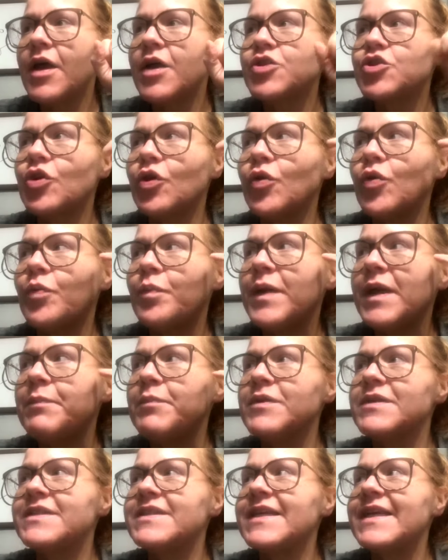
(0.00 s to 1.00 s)
so
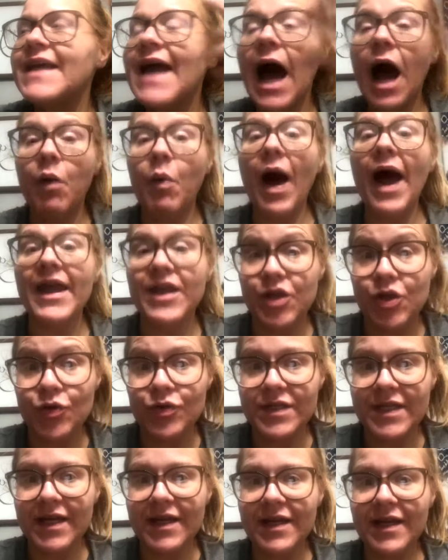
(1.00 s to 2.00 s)
people see how I
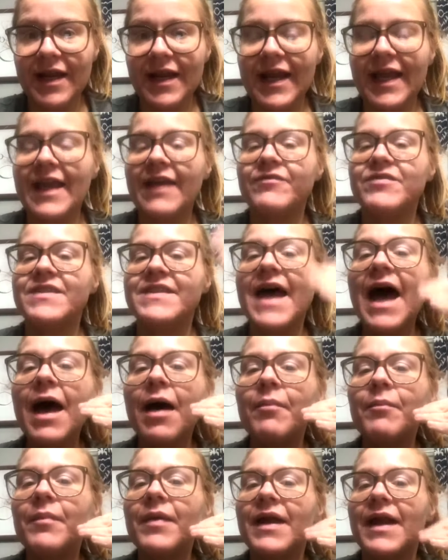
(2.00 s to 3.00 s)
use it and it gives
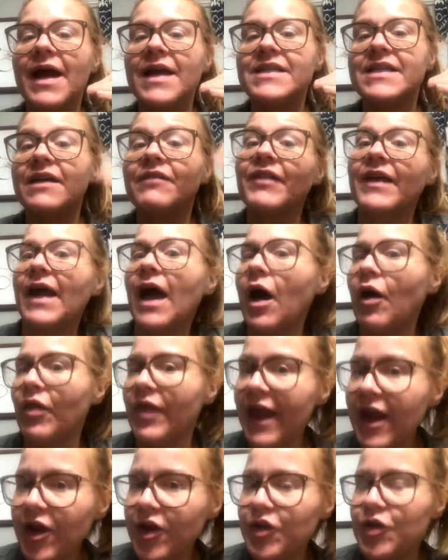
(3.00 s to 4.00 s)
them an idea of like how
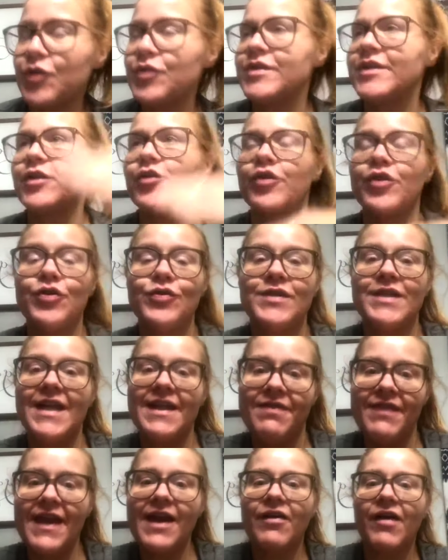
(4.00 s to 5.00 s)
they could use it or use it in
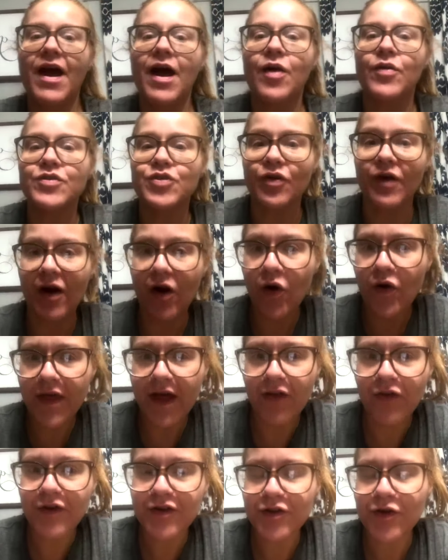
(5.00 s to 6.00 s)
their house or oh
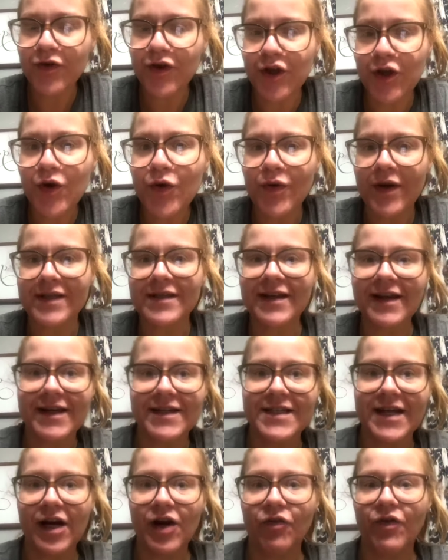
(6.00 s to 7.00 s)
that looks so cute it's like a
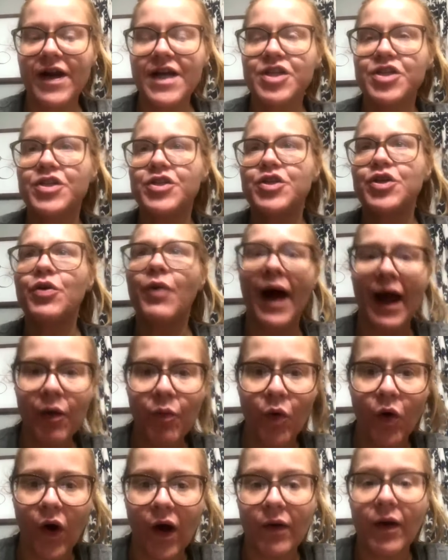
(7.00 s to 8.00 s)
decoration too I
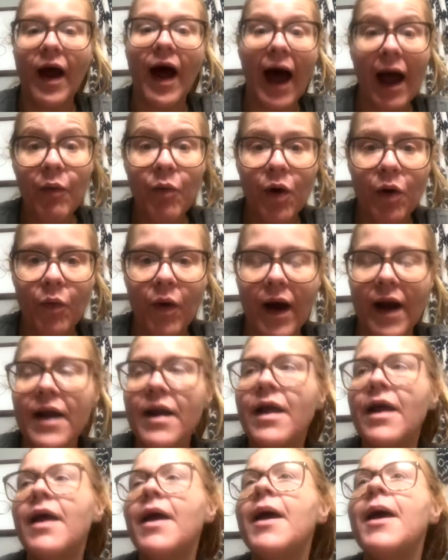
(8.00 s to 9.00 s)
want I want
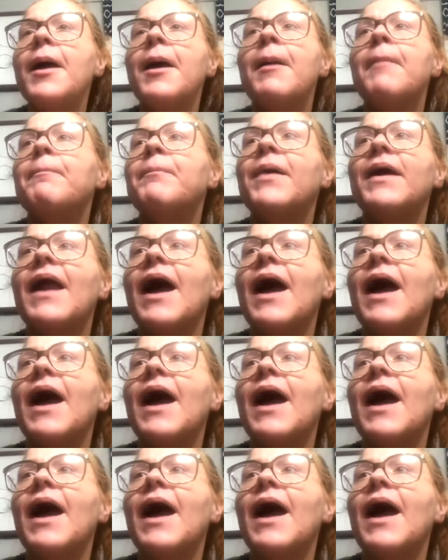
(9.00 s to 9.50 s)
one but